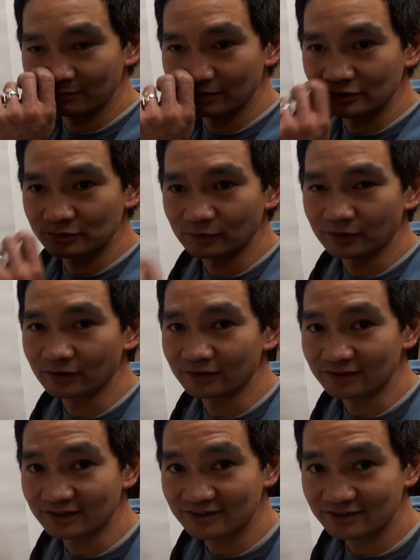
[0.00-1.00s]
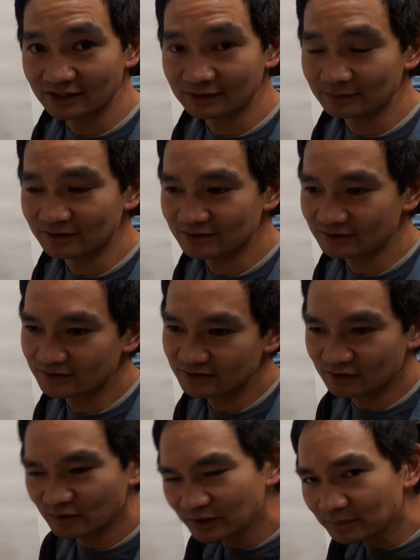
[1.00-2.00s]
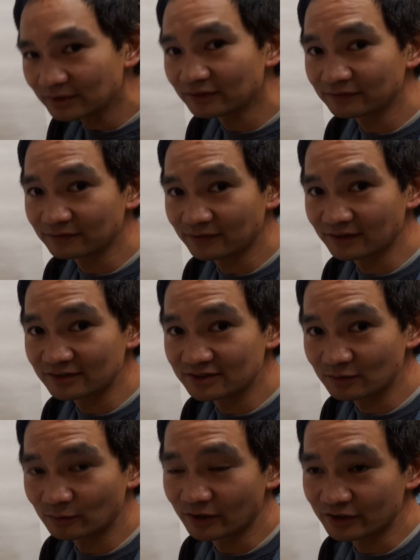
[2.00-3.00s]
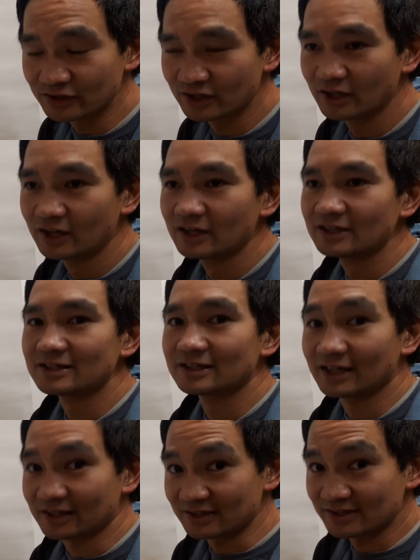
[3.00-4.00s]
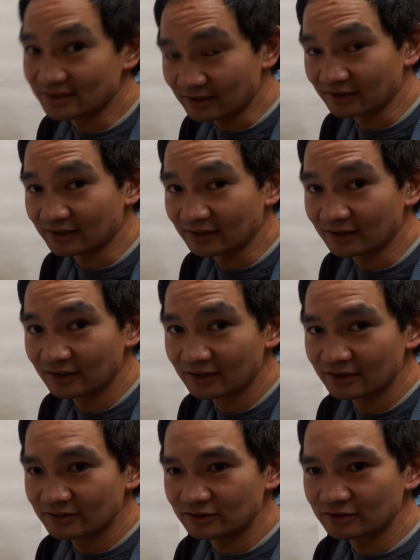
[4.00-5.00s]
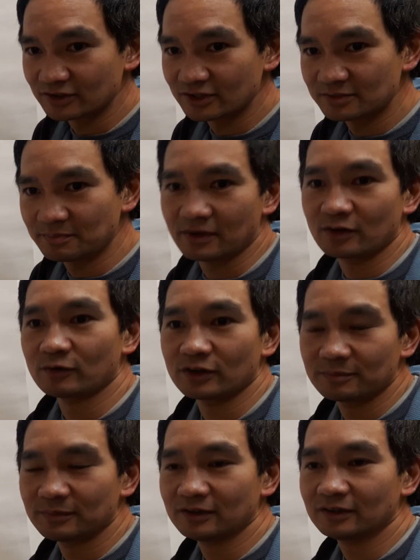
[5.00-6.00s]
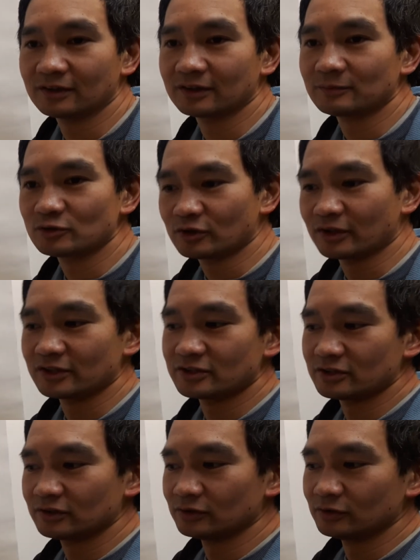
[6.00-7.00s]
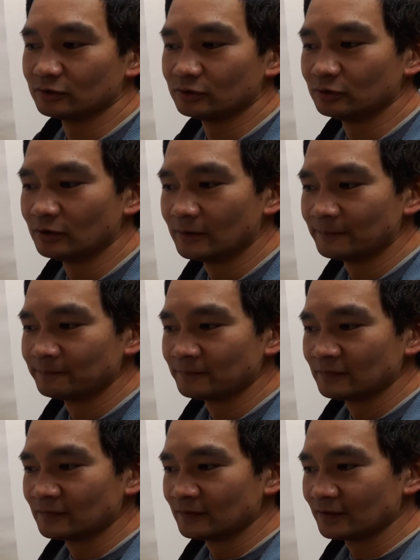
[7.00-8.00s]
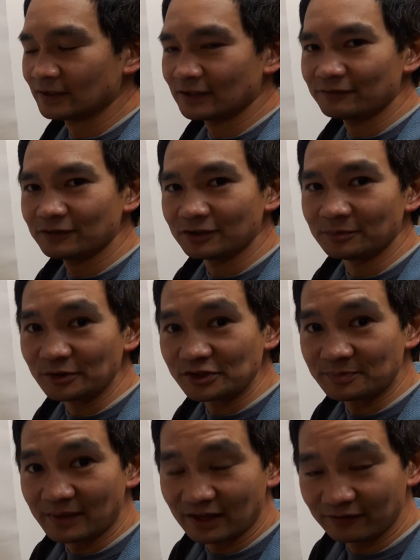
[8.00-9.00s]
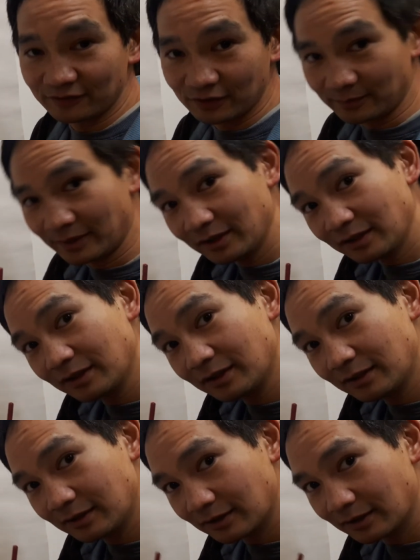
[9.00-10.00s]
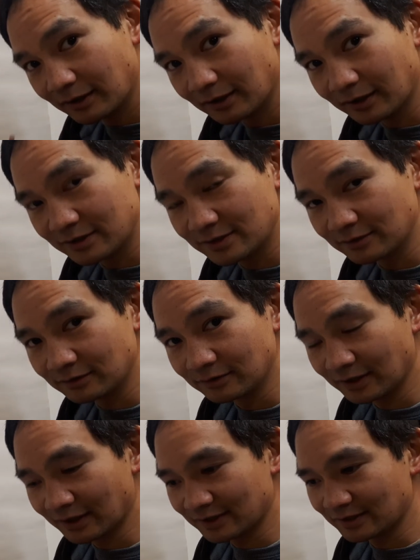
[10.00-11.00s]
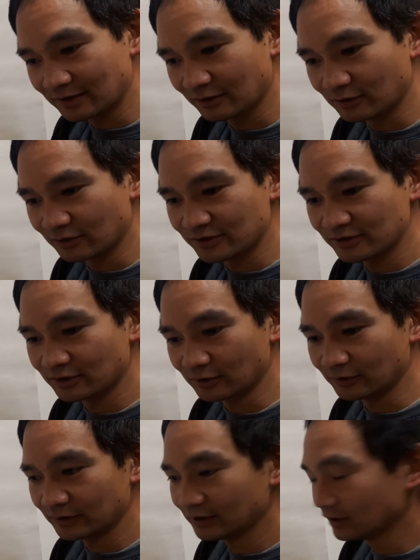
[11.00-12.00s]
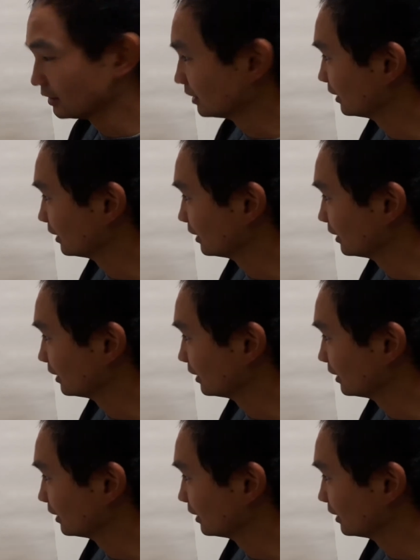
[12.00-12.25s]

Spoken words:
post one on the assignment. So it's quite a bit of things to watch to get us started. So just bear with me. I'm trying to give you the most bang for your buck to get the course going.